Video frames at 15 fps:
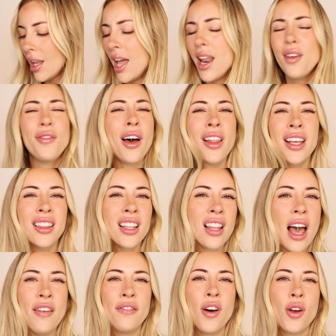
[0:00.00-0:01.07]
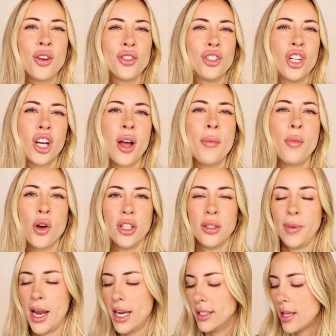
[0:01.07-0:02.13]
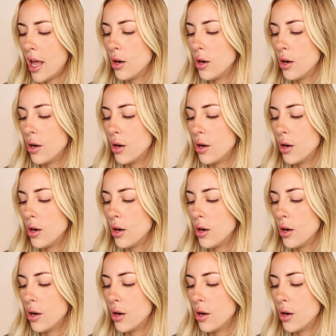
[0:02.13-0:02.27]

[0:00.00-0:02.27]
And I felt like the live photos took up more space.